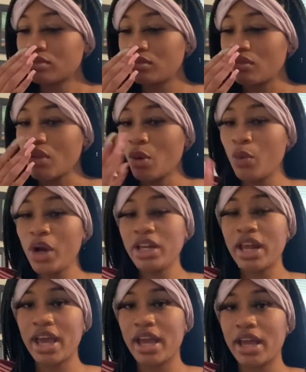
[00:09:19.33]
one
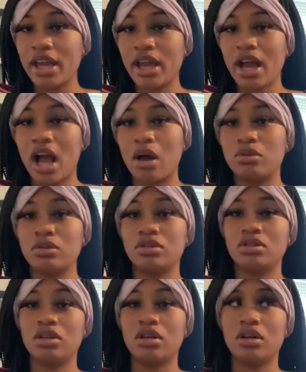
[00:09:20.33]
day I
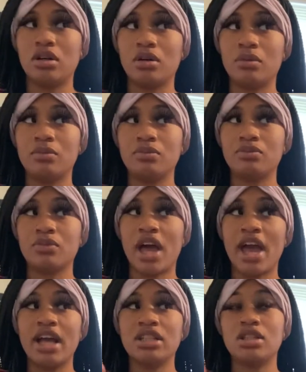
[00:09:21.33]

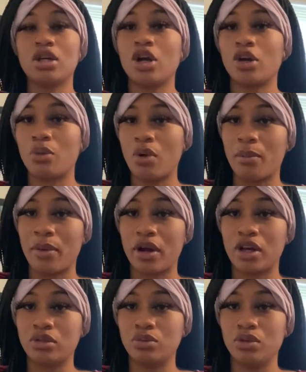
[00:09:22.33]
had took her to
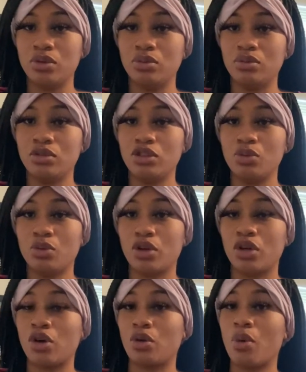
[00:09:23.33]
Walmart because she wanted
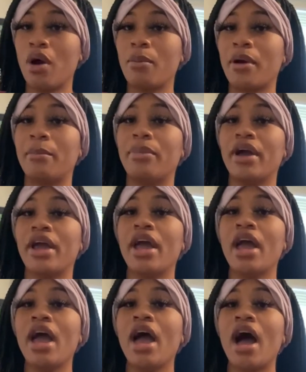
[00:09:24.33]
to go to Walmart, but
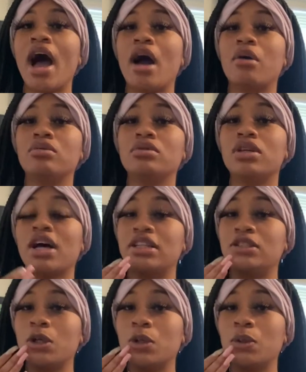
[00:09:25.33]
I
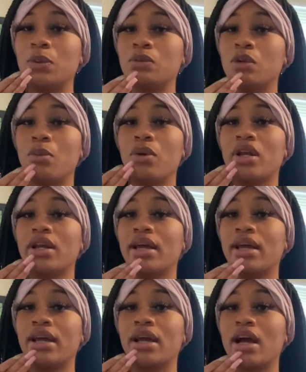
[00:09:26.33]
told the boy
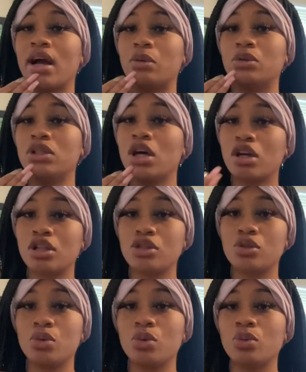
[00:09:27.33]
that I was talking
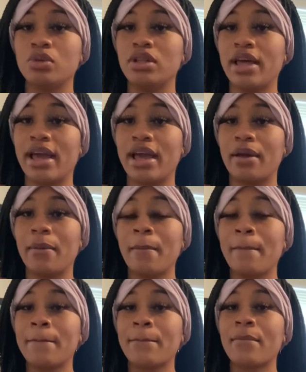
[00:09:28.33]
to that
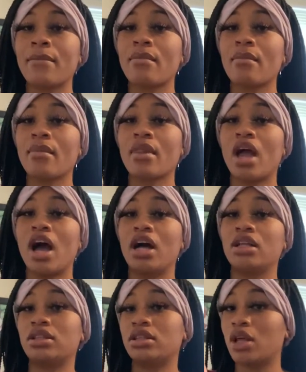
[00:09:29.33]

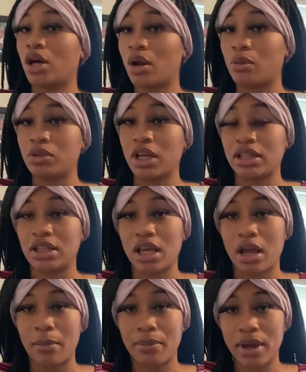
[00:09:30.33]
I think
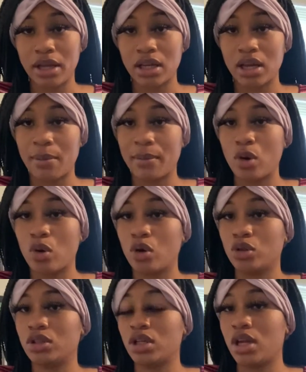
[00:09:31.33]
I'm pregnant, I'm gonna
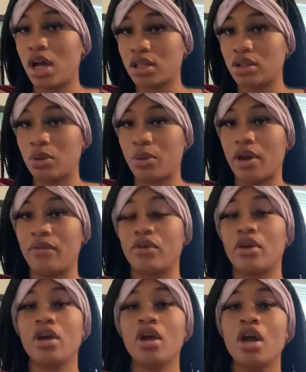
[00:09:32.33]
go to the doctor or whatever.
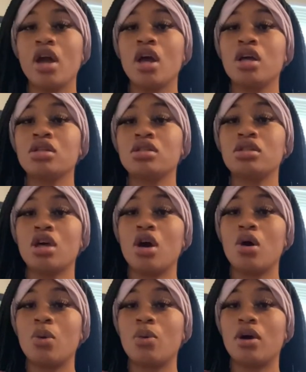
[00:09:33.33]
So